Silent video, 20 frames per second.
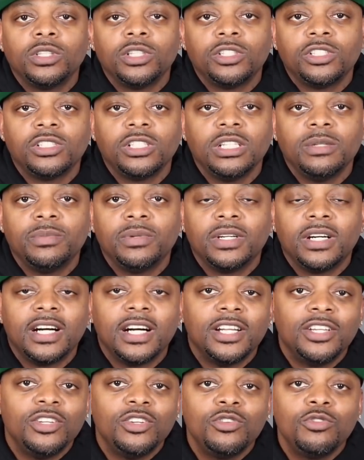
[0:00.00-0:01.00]
the Shiba
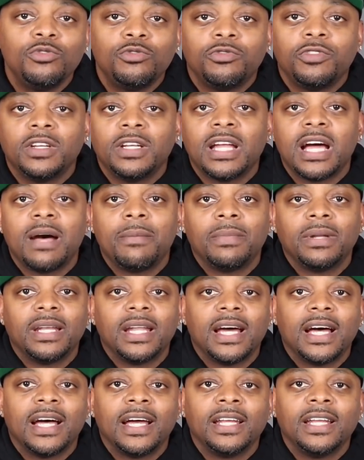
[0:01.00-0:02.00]
Anu
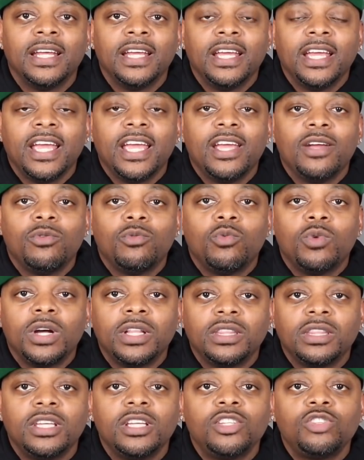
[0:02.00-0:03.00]
phenomenon and
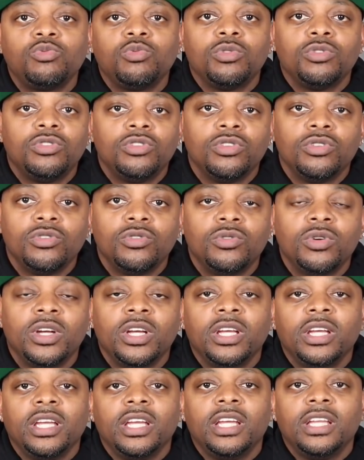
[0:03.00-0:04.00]
what this will do
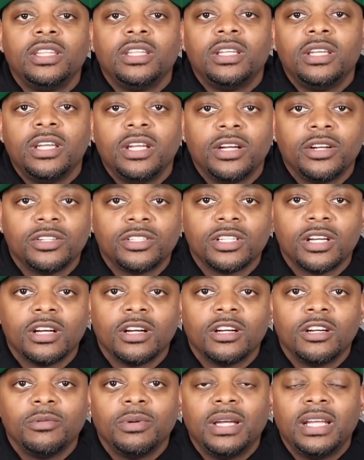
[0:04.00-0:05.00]
in the near
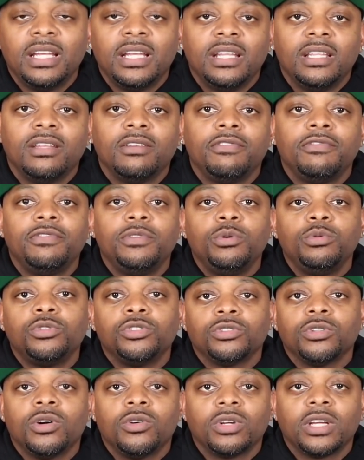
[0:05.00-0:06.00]
term and in the
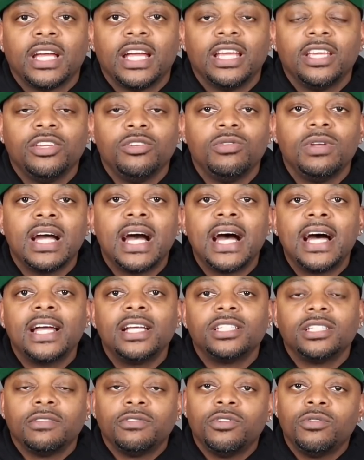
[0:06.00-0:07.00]
future, okay? You
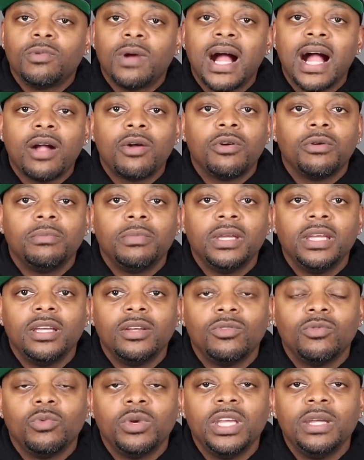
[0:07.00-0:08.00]
guys, if you rock with
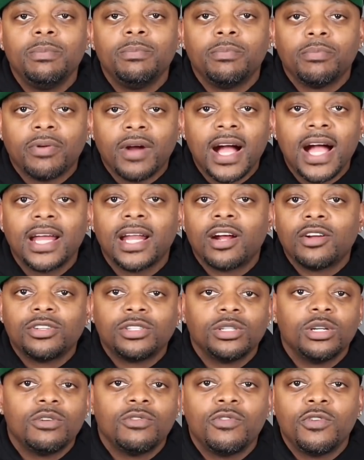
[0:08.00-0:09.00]
me, we pride
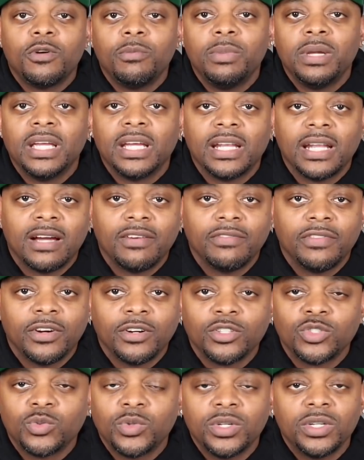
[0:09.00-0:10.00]
ourselves on being
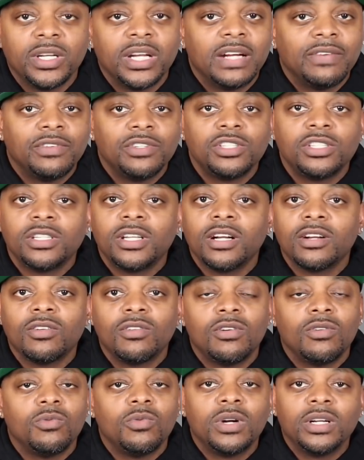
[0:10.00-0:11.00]
diverse. We're never stuck
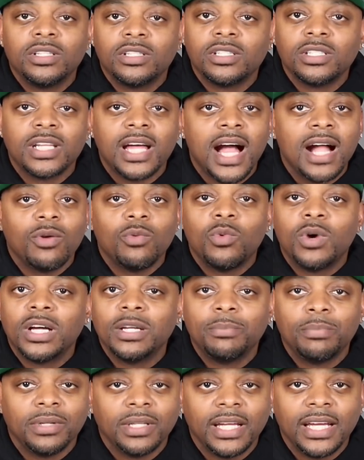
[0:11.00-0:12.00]
on one stock,
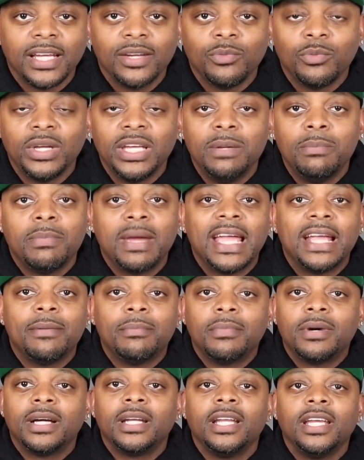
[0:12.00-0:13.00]
one play. We make
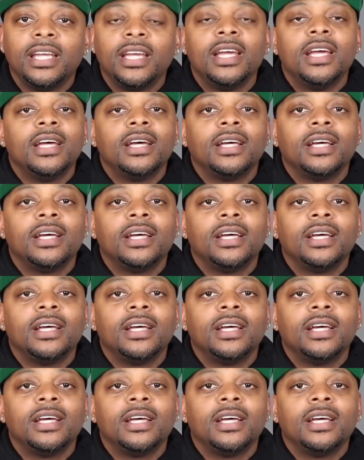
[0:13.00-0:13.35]
money